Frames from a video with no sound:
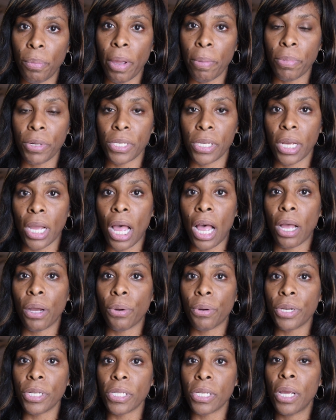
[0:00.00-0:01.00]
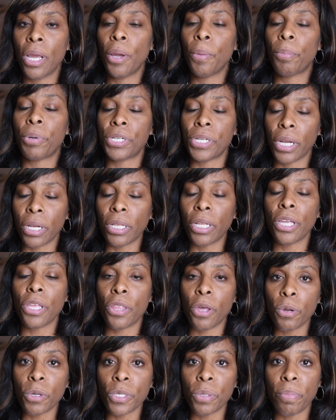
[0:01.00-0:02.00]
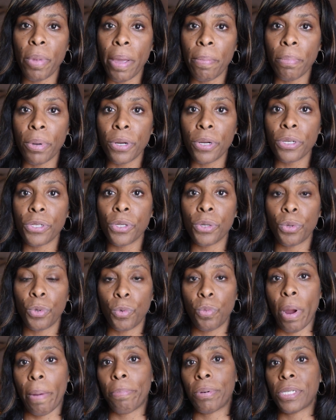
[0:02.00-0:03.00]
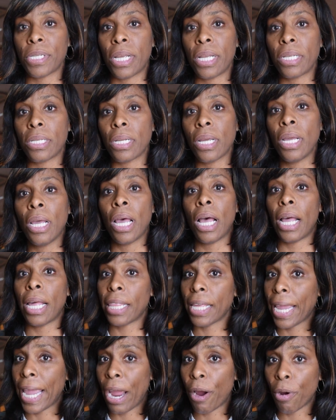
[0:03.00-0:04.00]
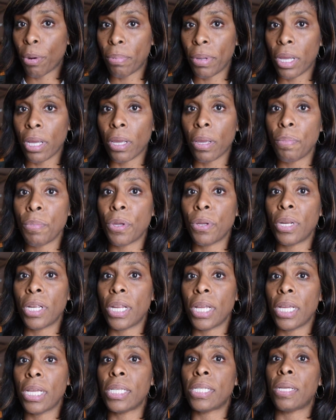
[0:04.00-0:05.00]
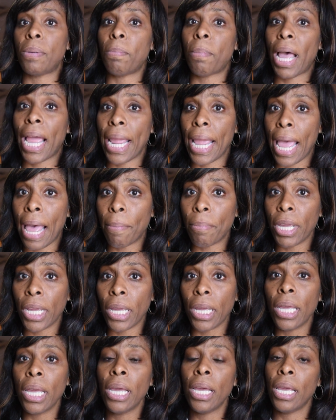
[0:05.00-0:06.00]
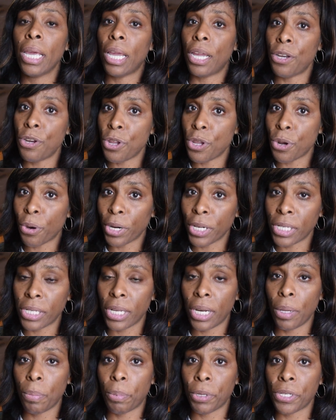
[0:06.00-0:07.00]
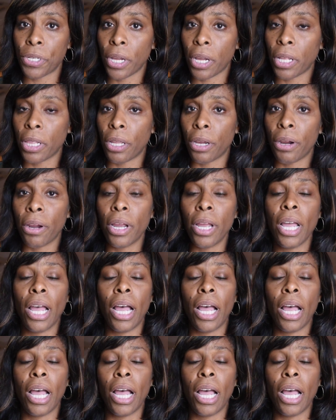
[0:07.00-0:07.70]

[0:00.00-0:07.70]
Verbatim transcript: members of Congress, particularly those members who represent the Caribbean communities in Miami, in New York City particular.